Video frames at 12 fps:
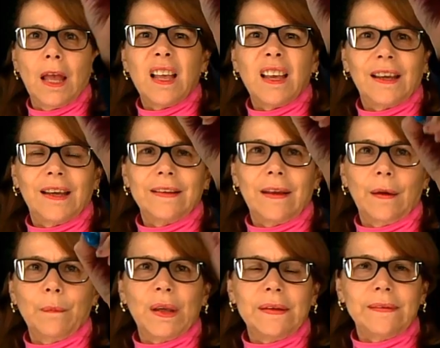and
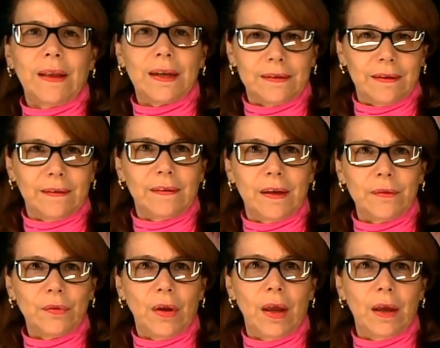that means that at the same
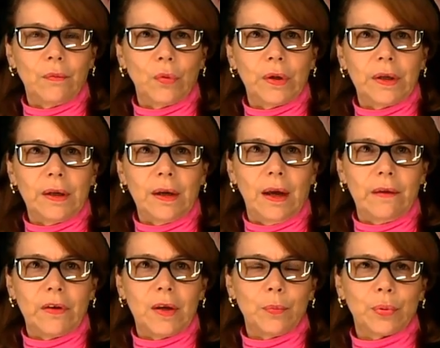time, we're going to
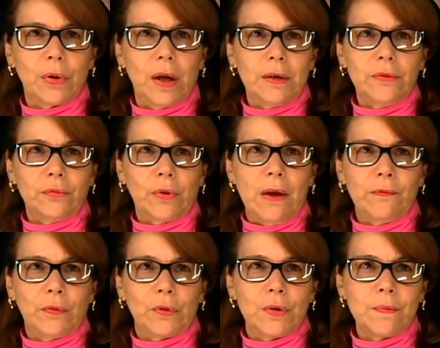have a proton
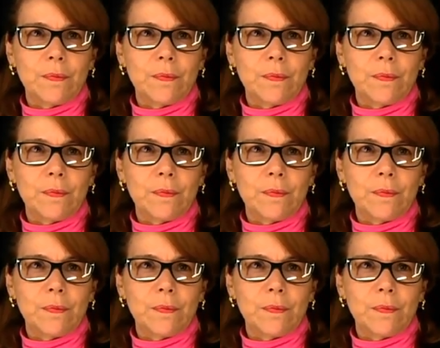transfer.